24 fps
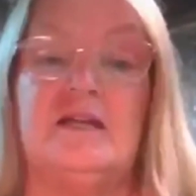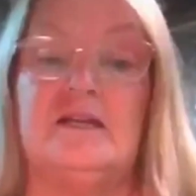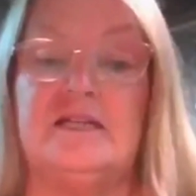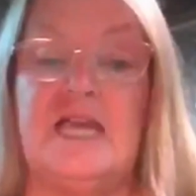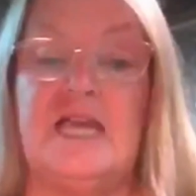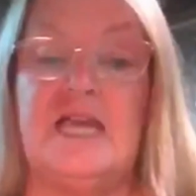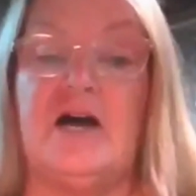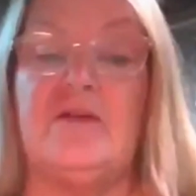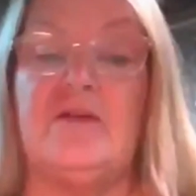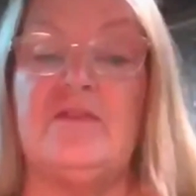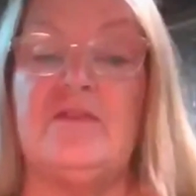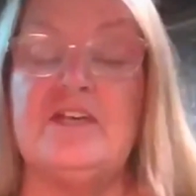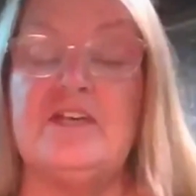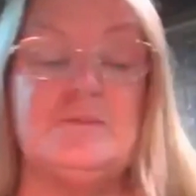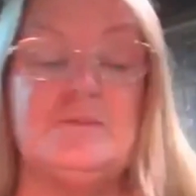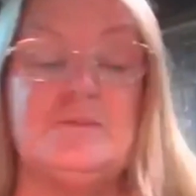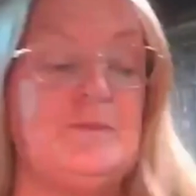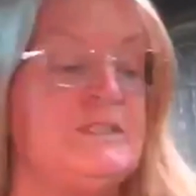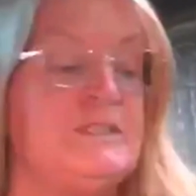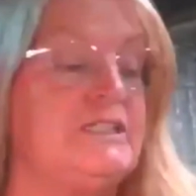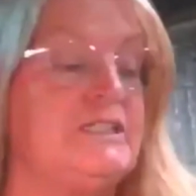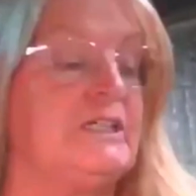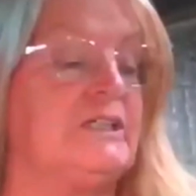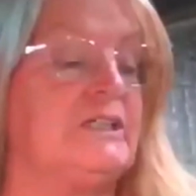Now, this
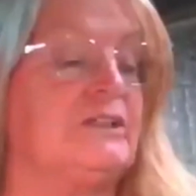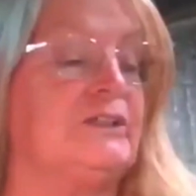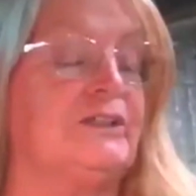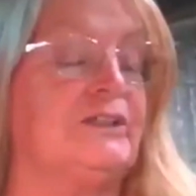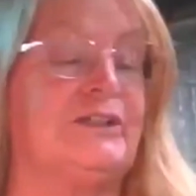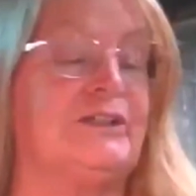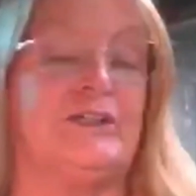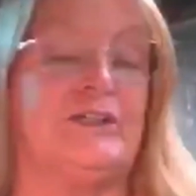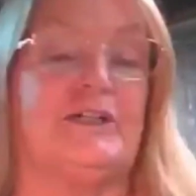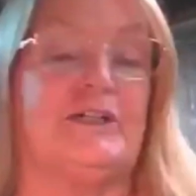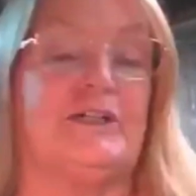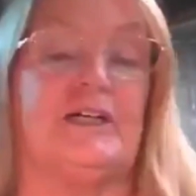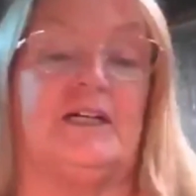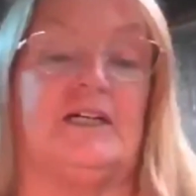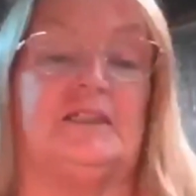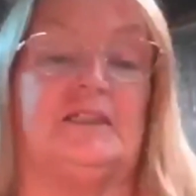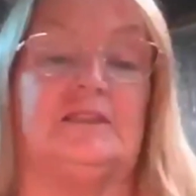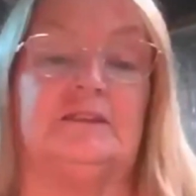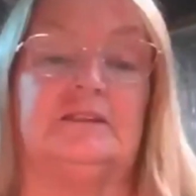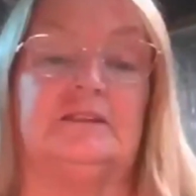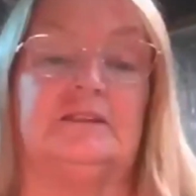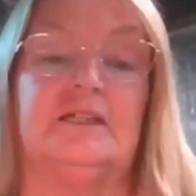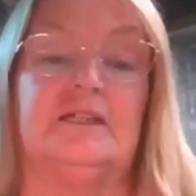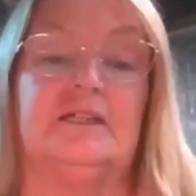particular
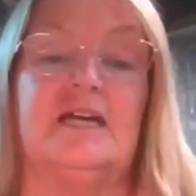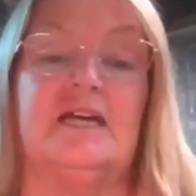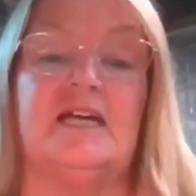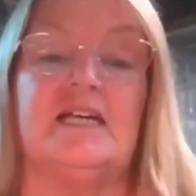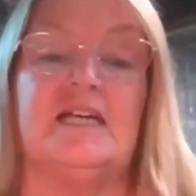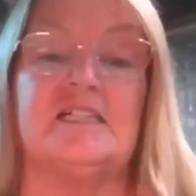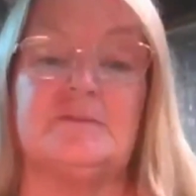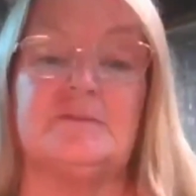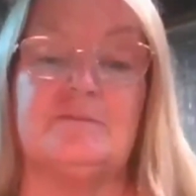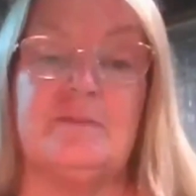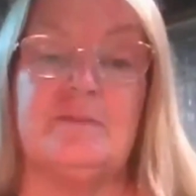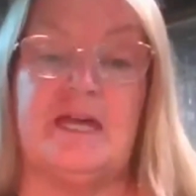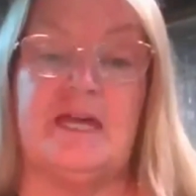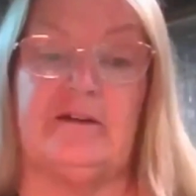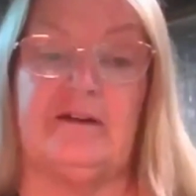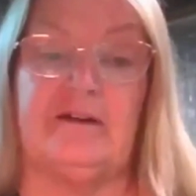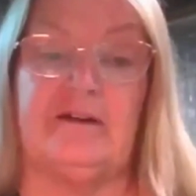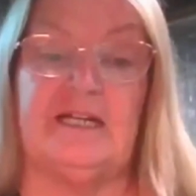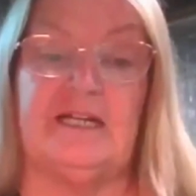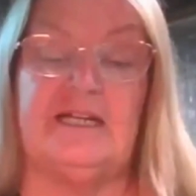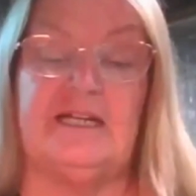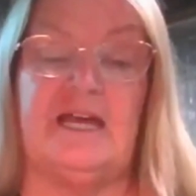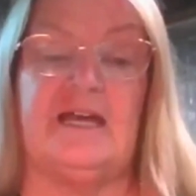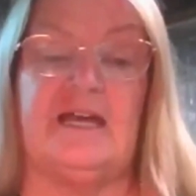girl is
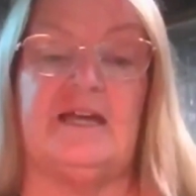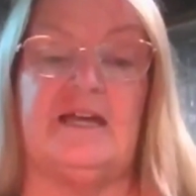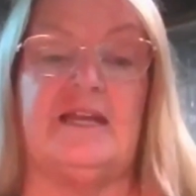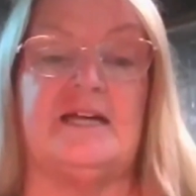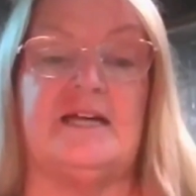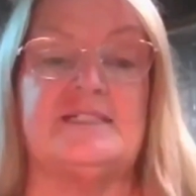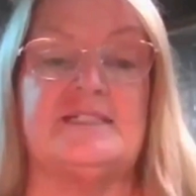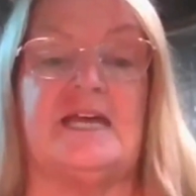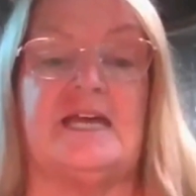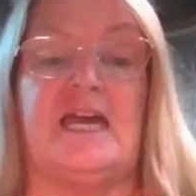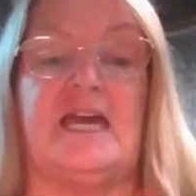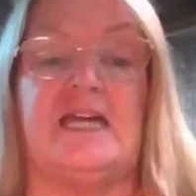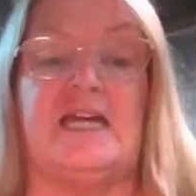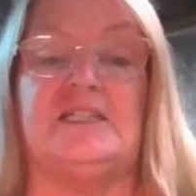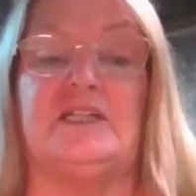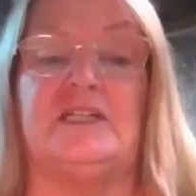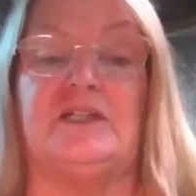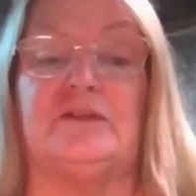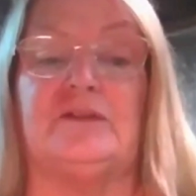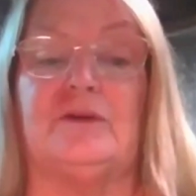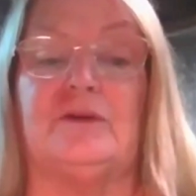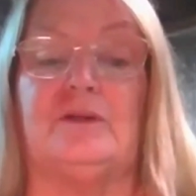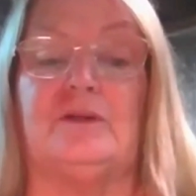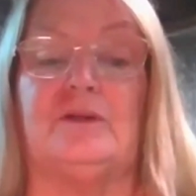married and has a
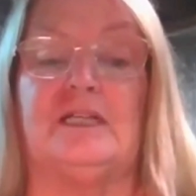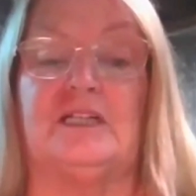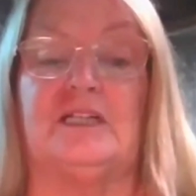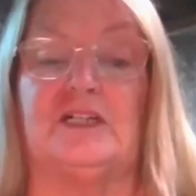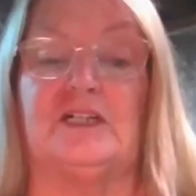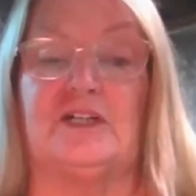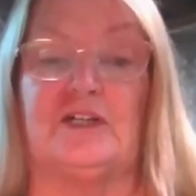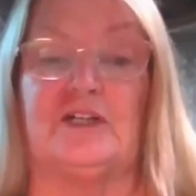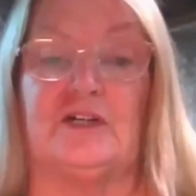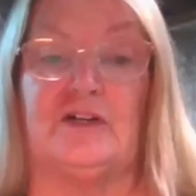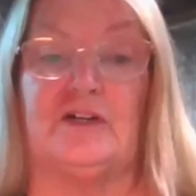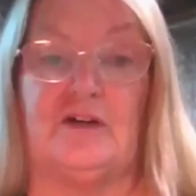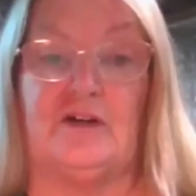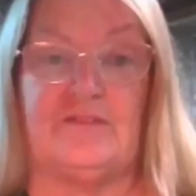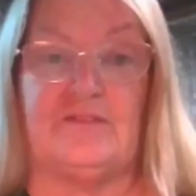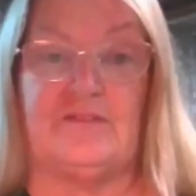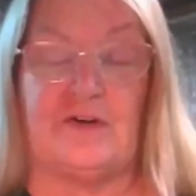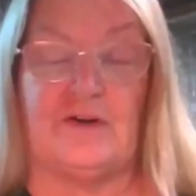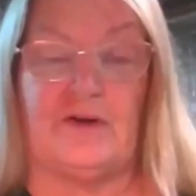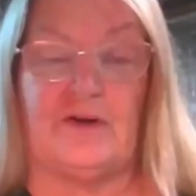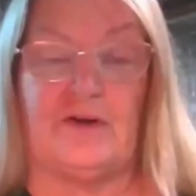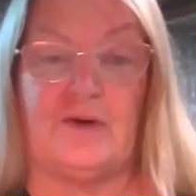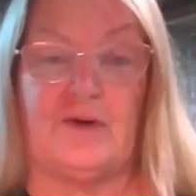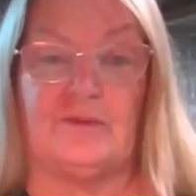8-year-old little girl of
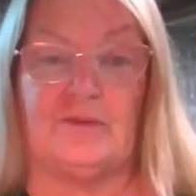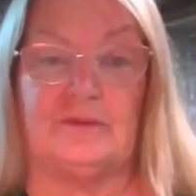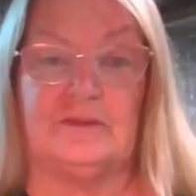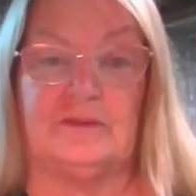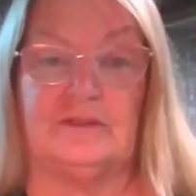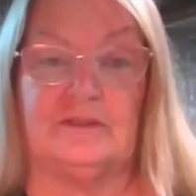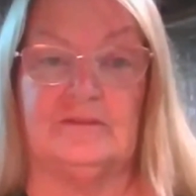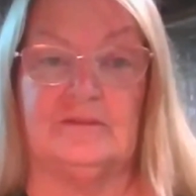her own.